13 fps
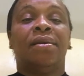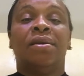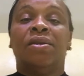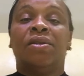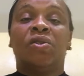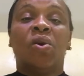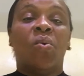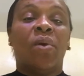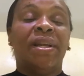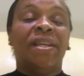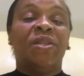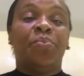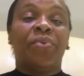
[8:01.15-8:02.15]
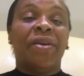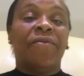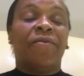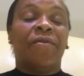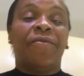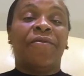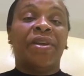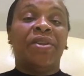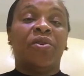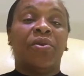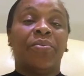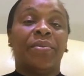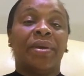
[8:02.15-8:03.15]
Someone is praying for
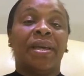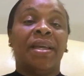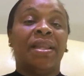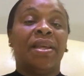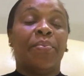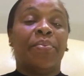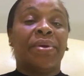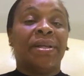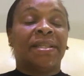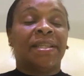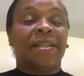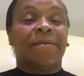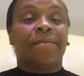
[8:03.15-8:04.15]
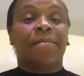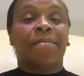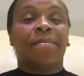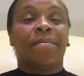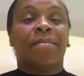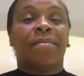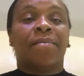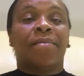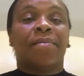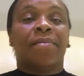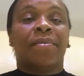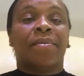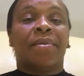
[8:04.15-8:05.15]
freedom in the prison,
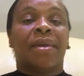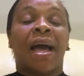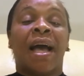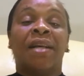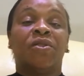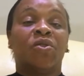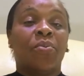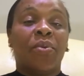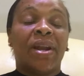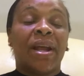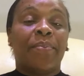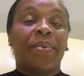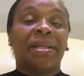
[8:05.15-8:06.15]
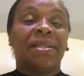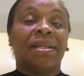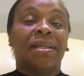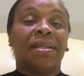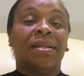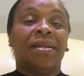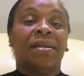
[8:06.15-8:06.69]
and some other person.